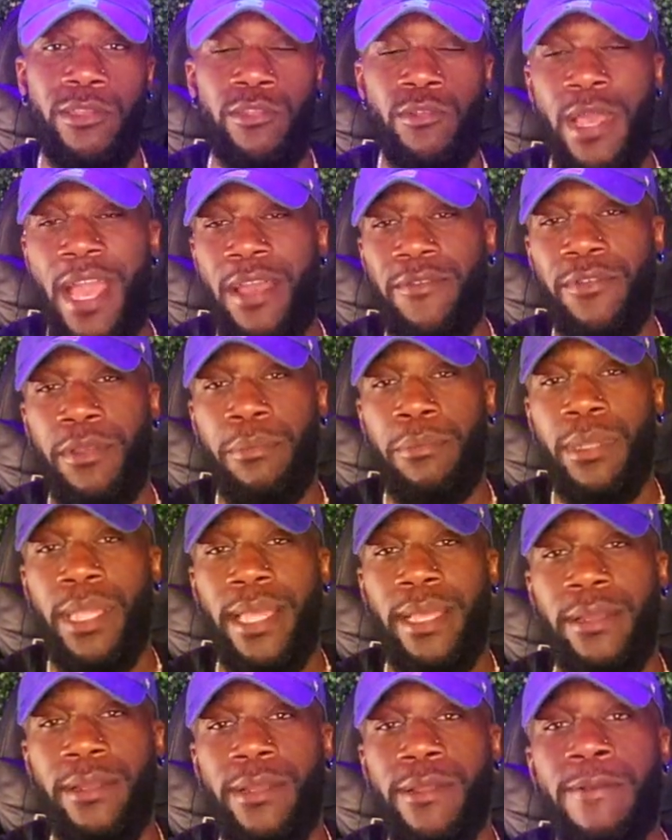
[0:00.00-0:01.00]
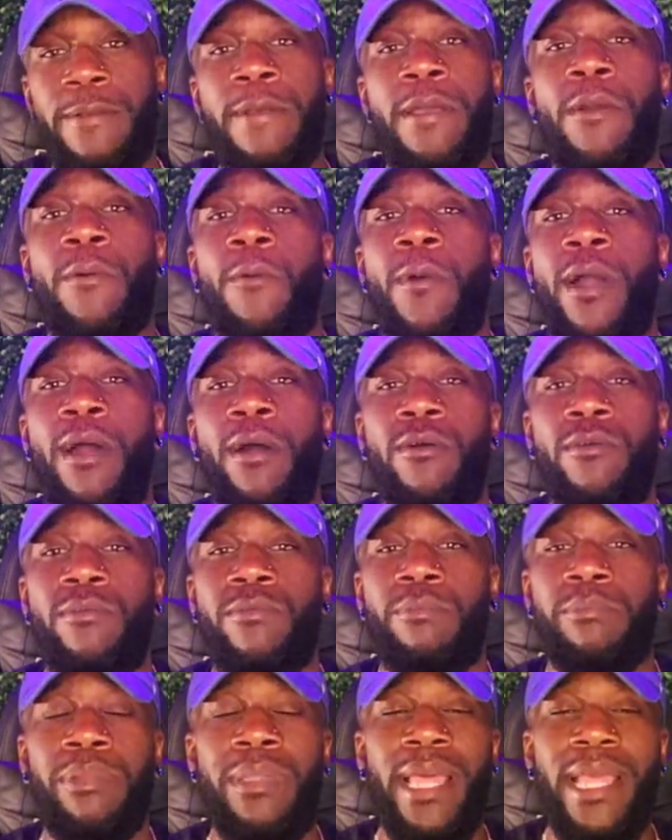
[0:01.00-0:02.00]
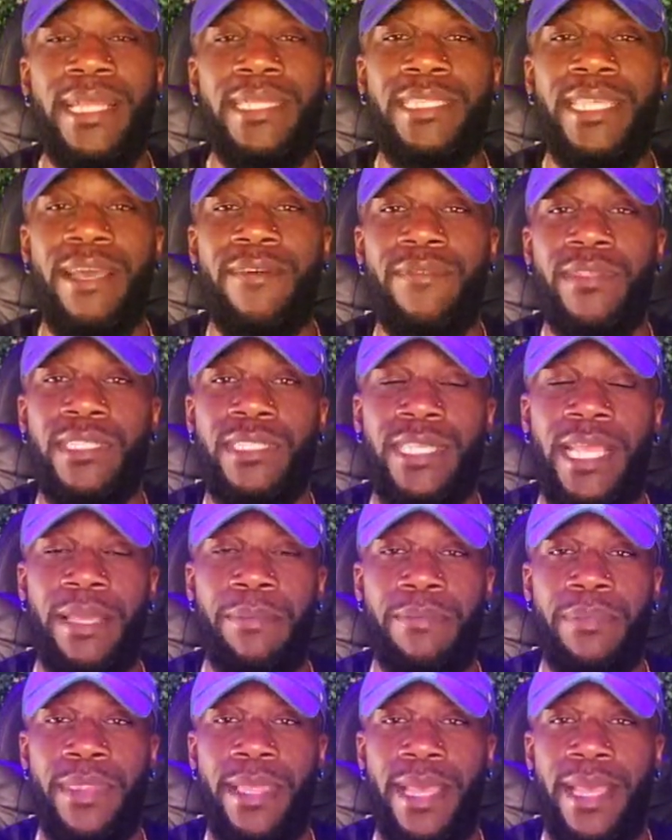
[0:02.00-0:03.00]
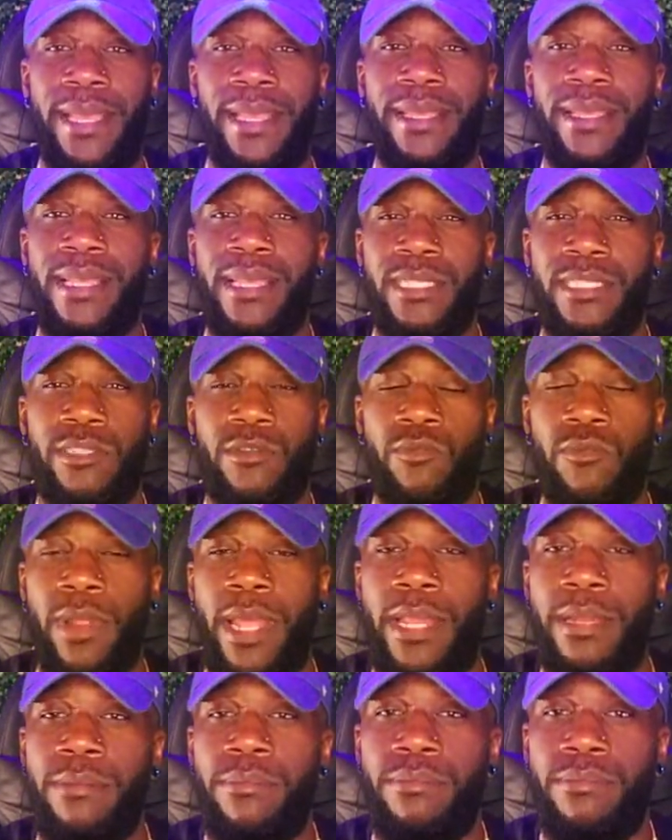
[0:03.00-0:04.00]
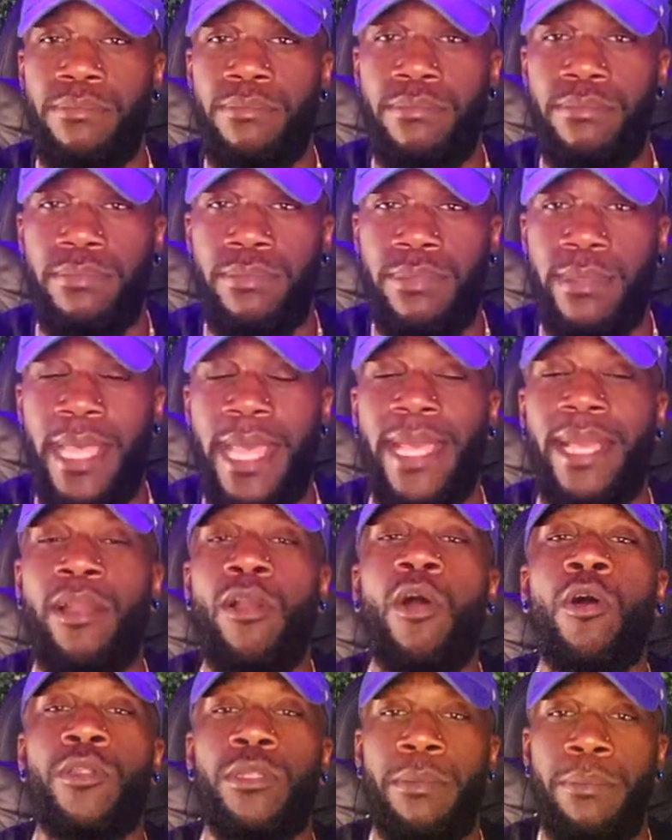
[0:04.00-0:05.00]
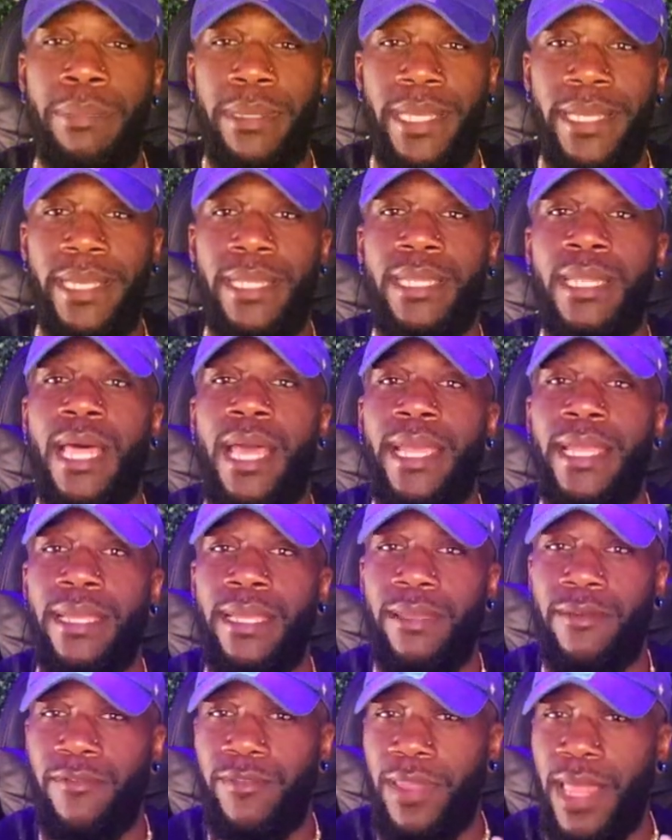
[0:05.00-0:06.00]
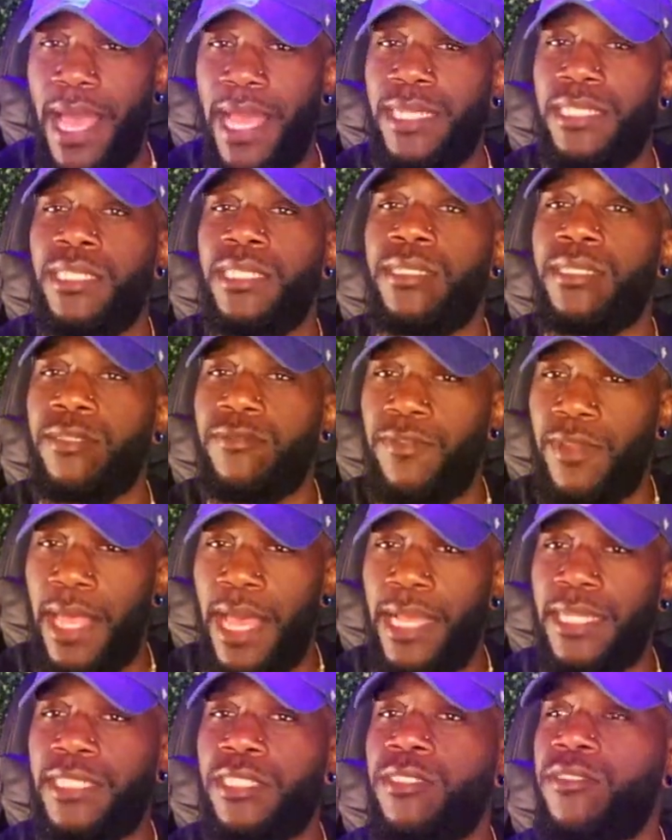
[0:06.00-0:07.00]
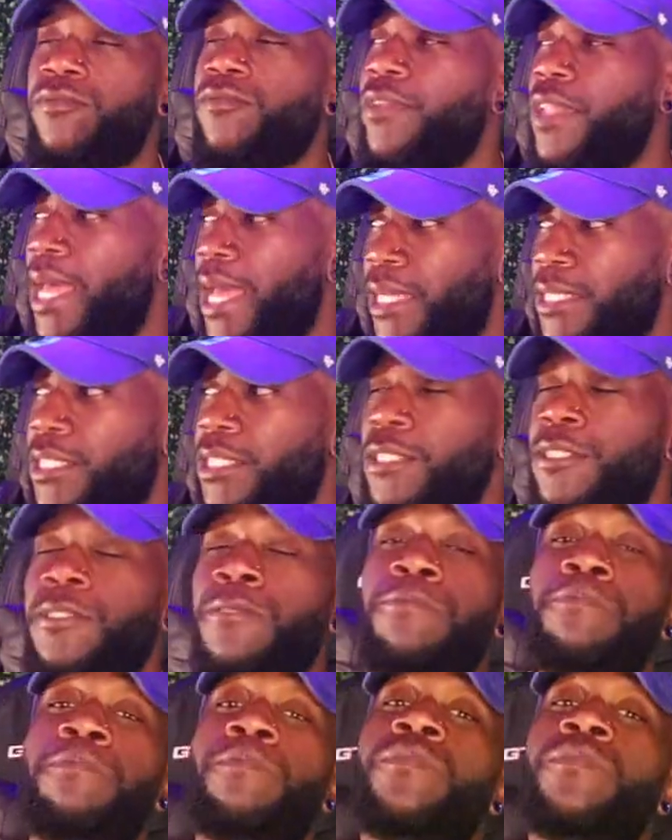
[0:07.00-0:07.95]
you have your blinker. Well, planes have the same thing. It's a red thing called a beacon light. It flashes, flashes, flashes.